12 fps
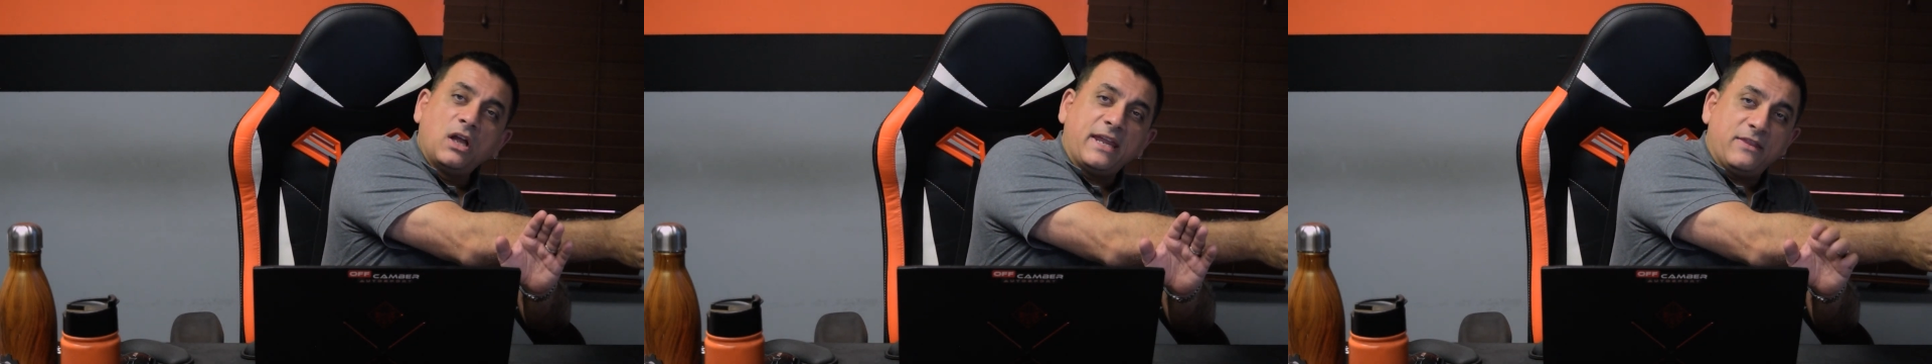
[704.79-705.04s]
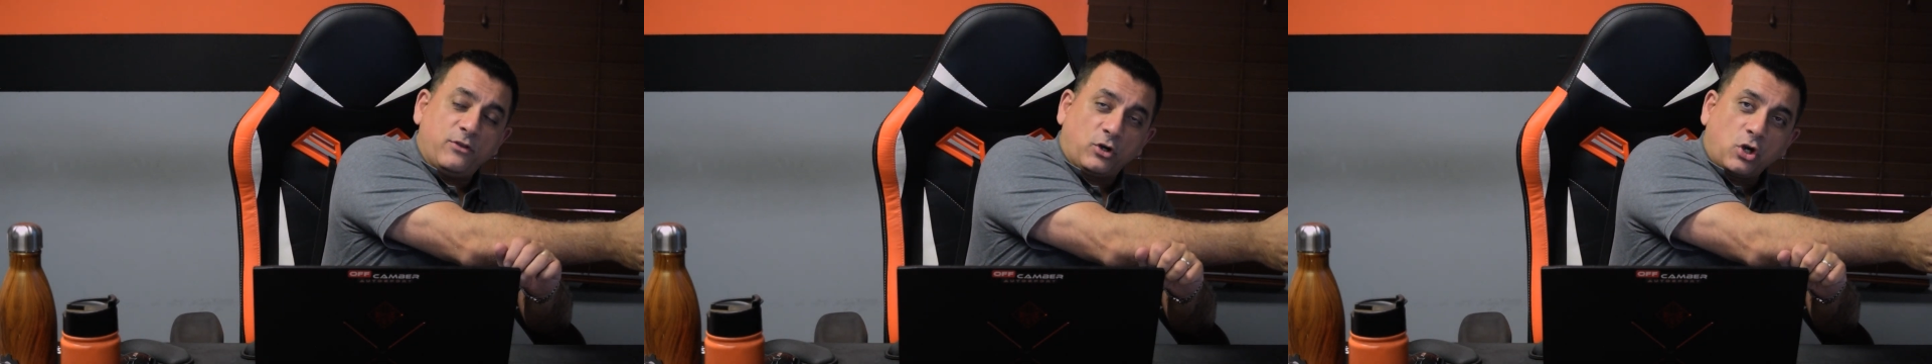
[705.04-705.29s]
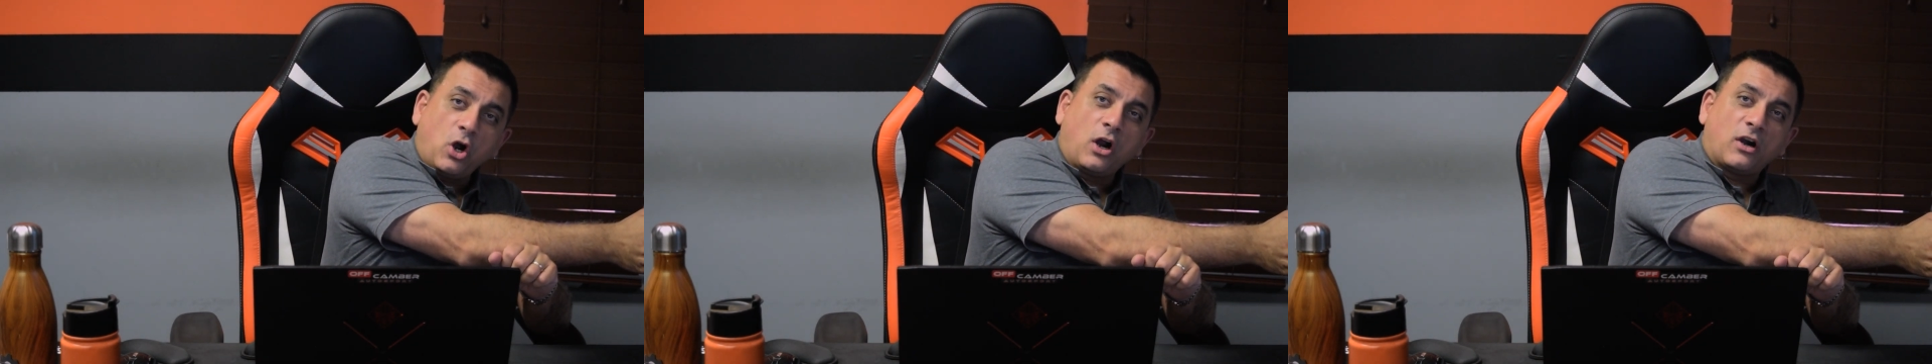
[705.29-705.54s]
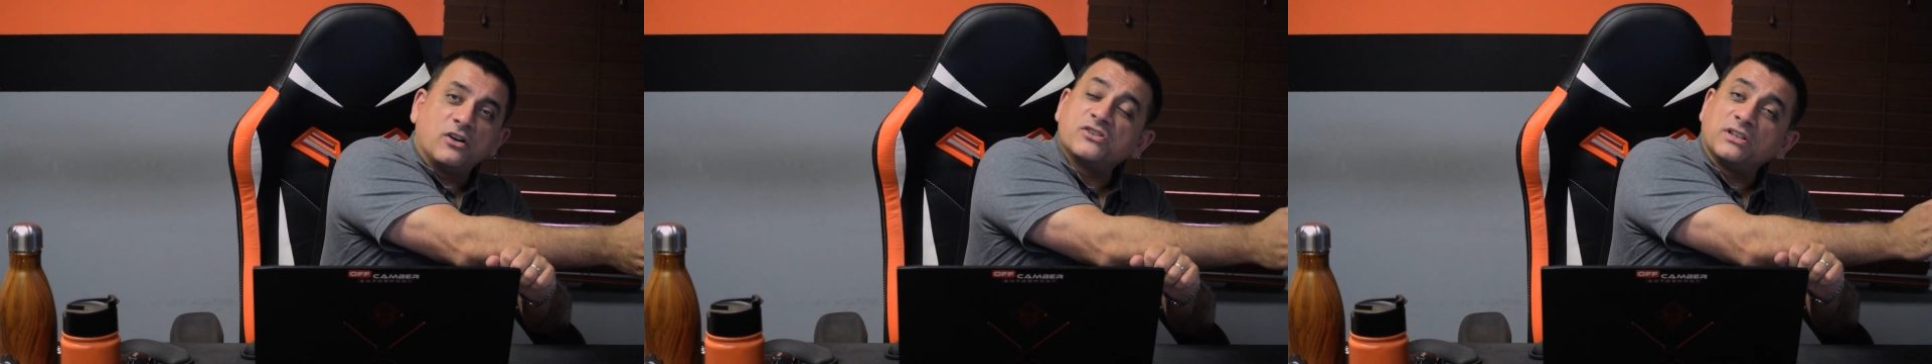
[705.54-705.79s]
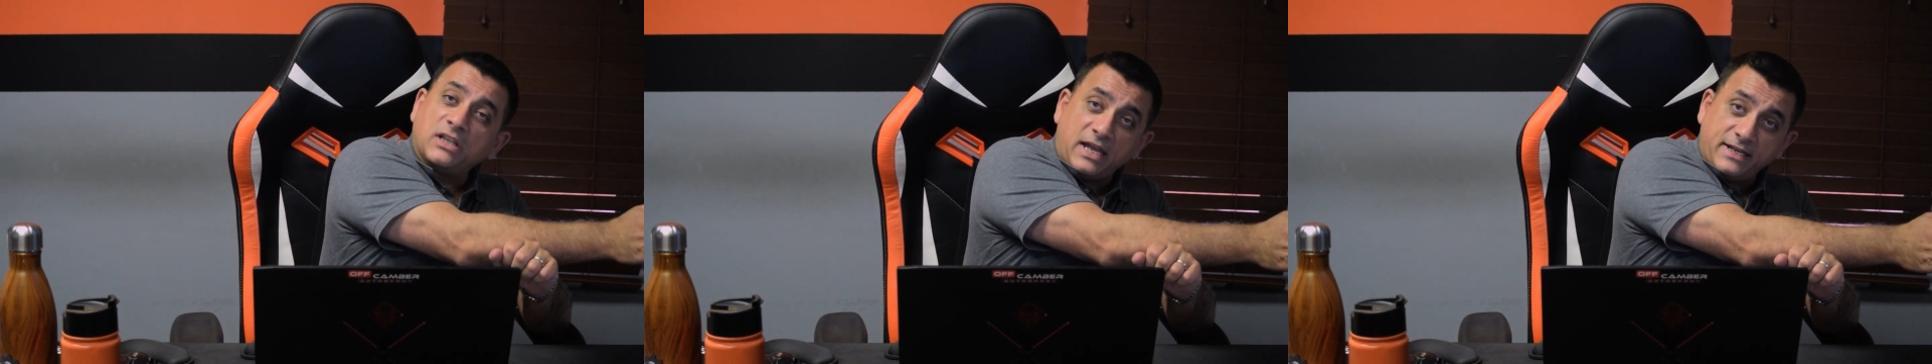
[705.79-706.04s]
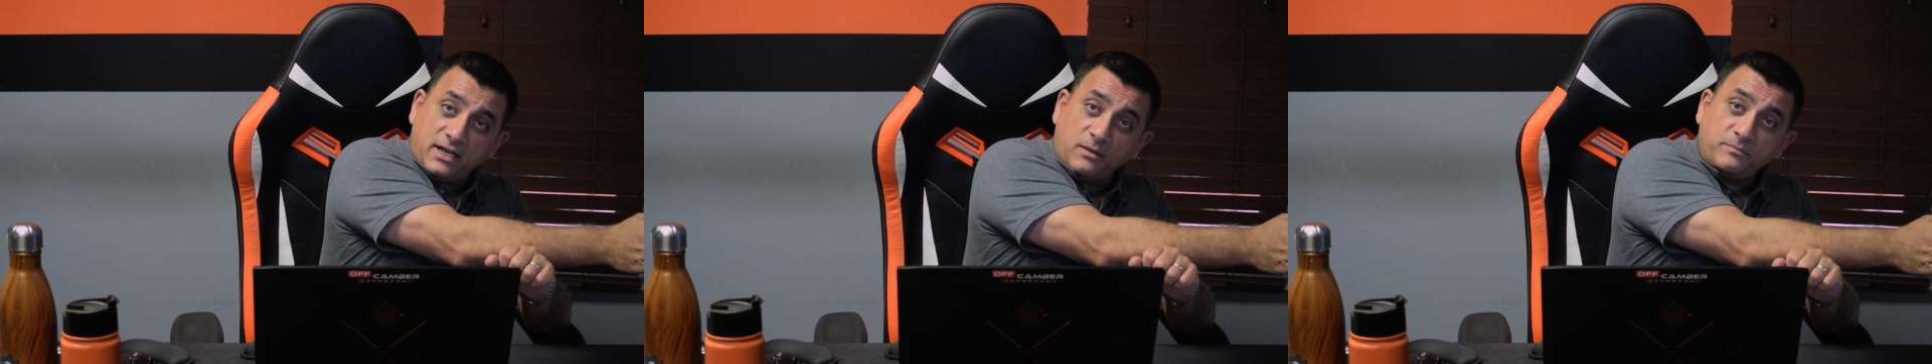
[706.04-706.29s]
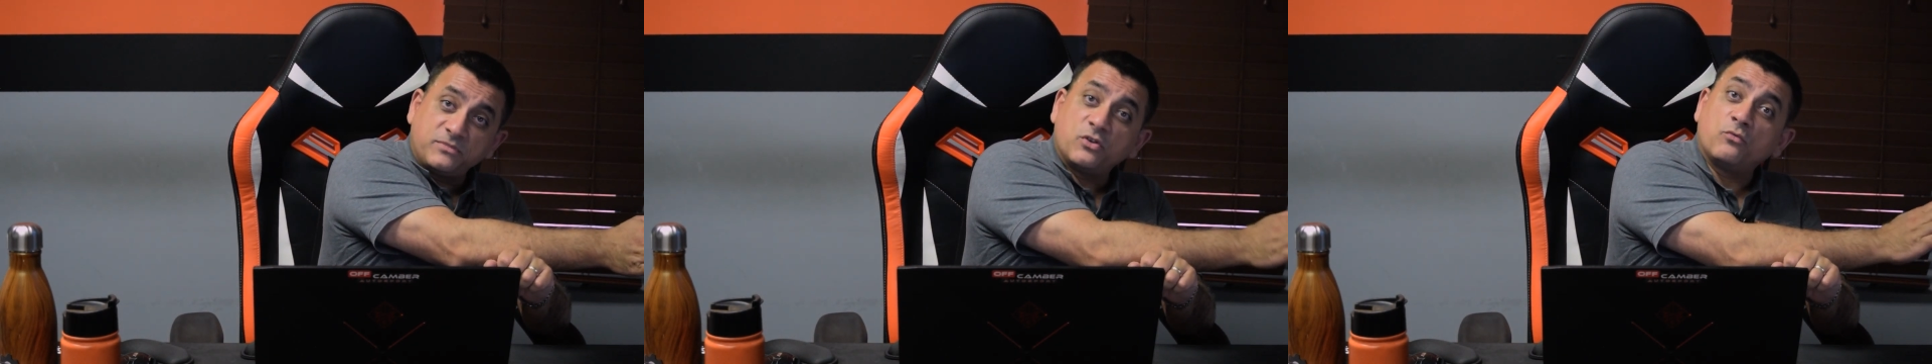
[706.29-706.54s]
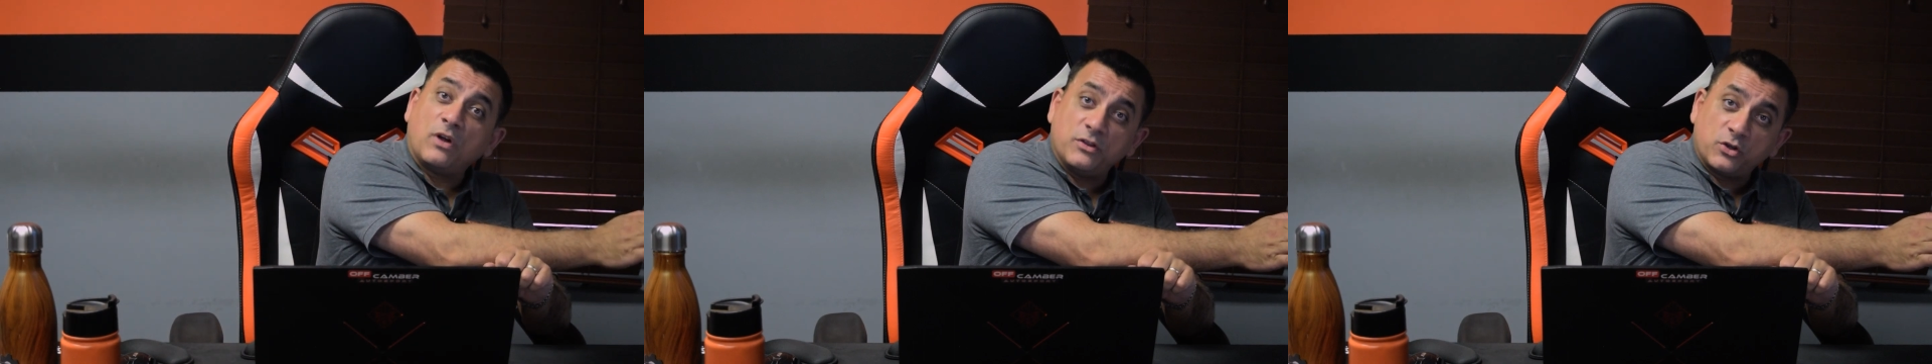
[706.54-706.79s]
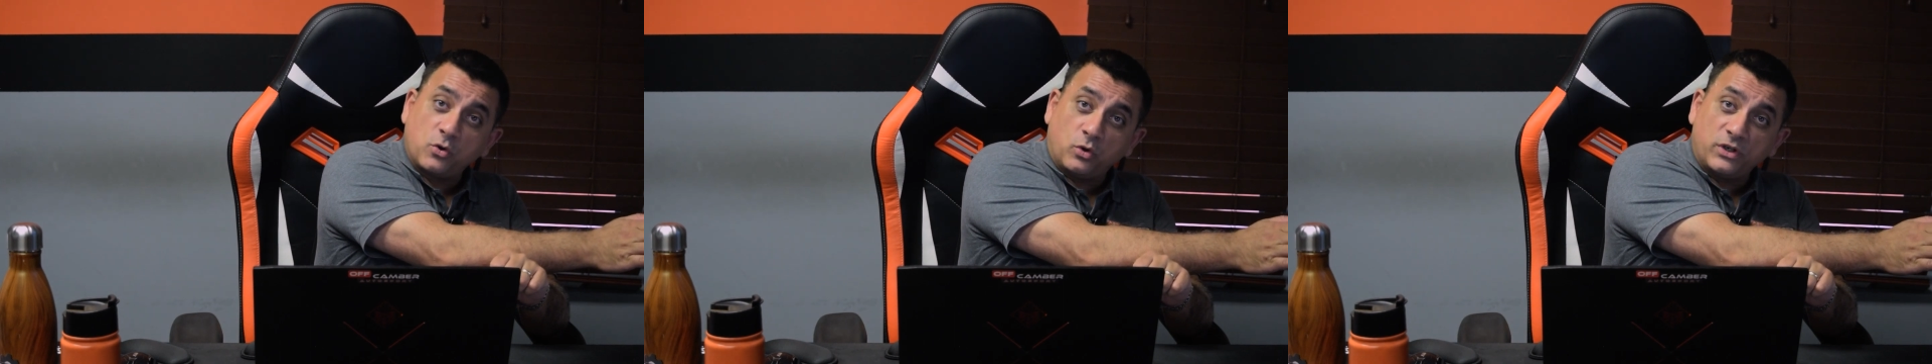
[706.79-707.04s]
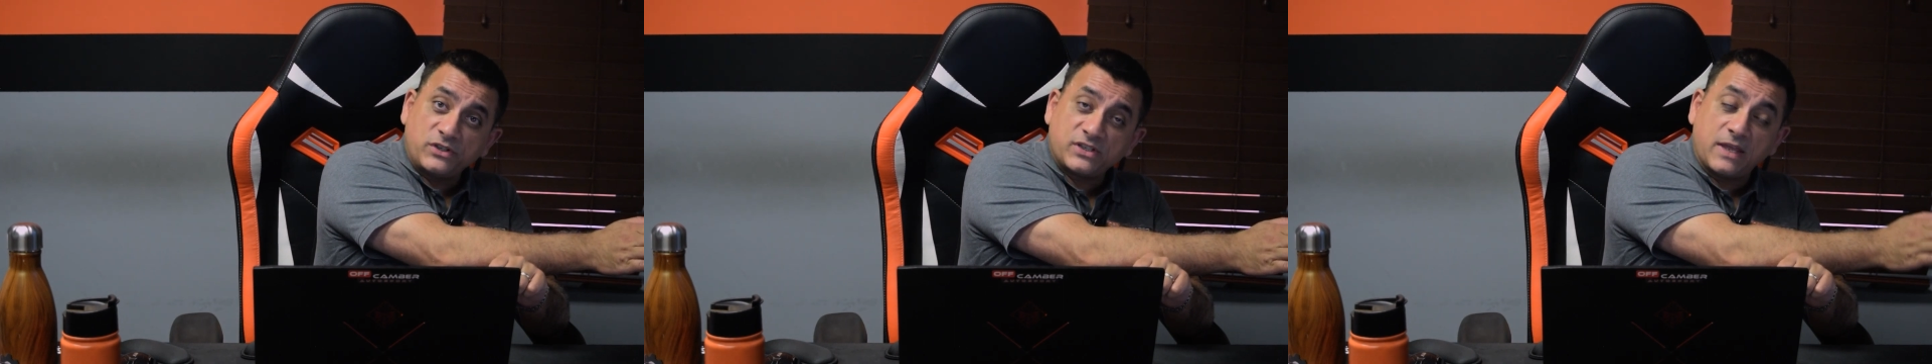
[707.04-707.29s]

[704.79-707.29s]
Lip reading: in their cars and line up to run the course,